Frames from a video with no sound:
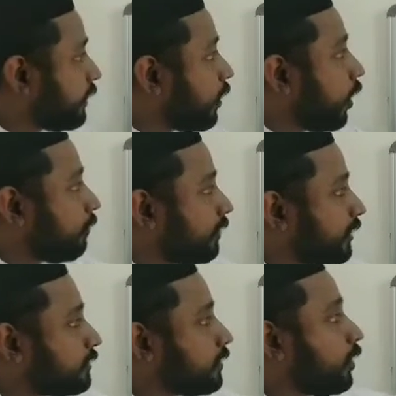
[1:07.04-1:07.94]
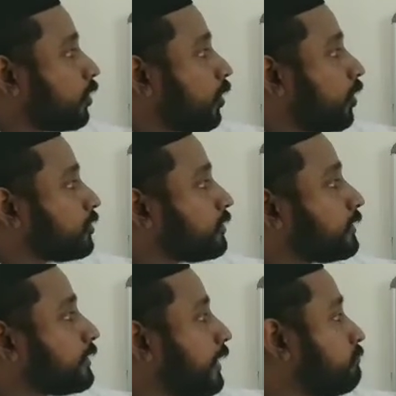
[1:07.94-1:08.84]
take always
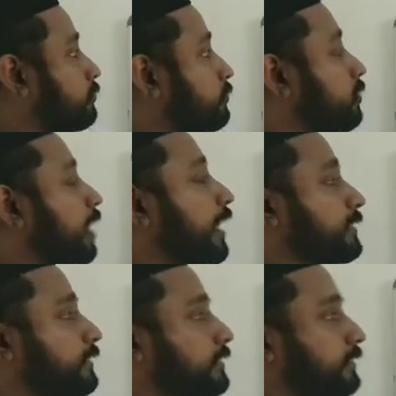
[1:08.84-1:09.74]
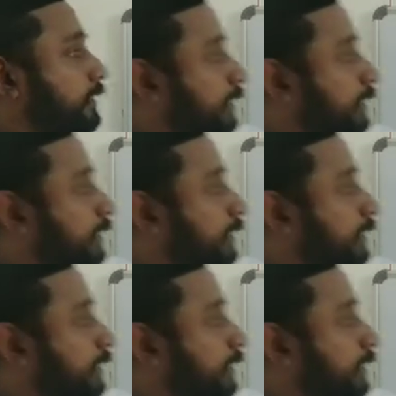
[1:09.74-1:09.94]
constant term to RHS.